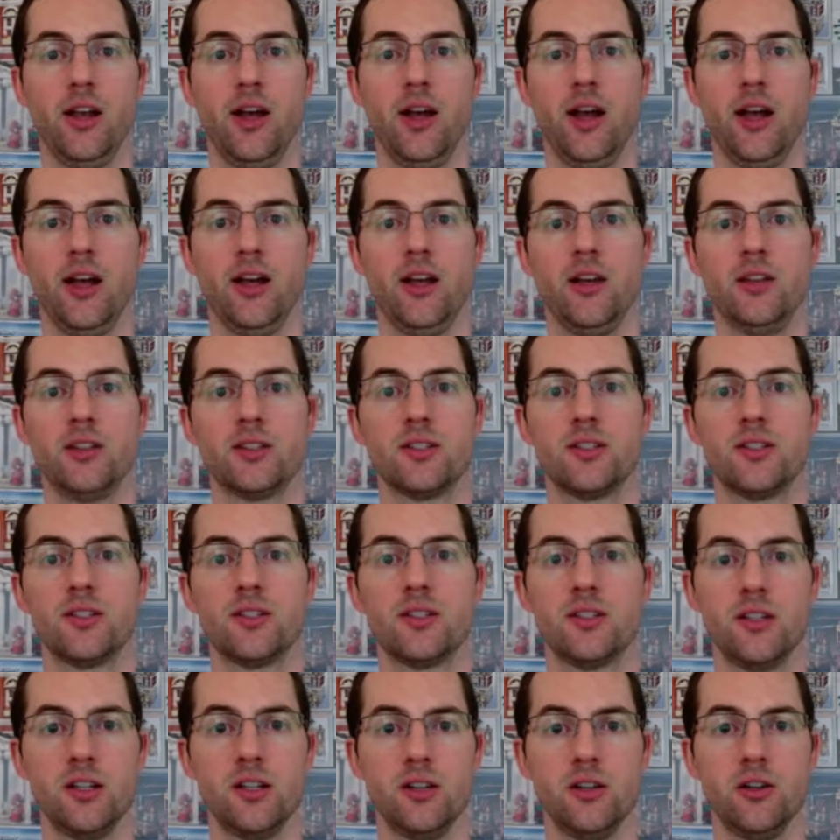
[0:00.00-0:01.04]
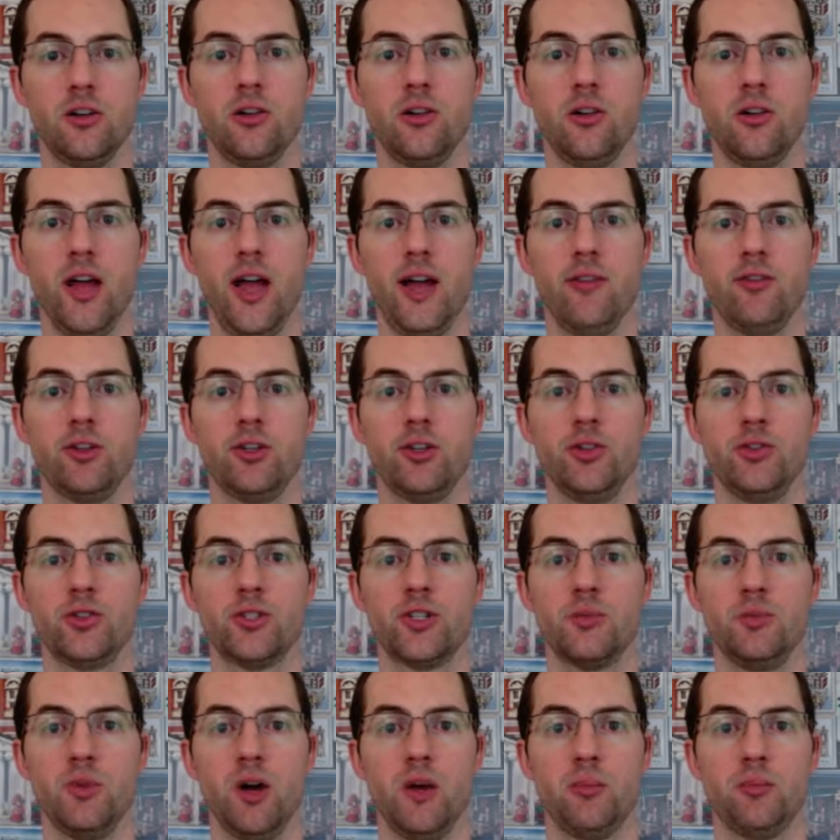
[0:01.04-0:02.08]
I still haven't used
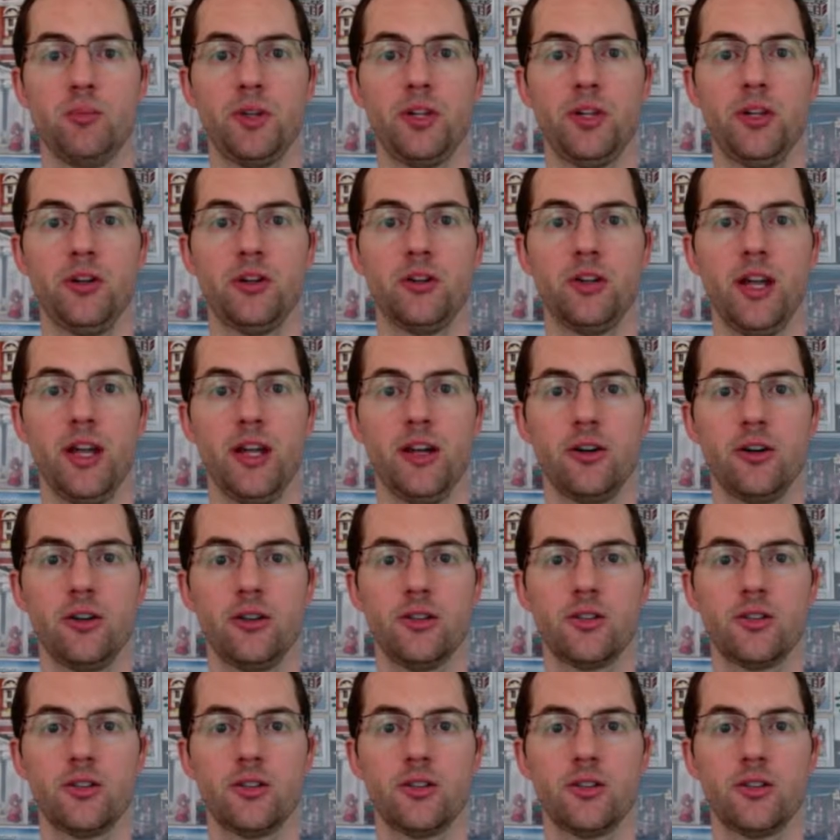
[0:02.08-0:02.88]
them up a year later.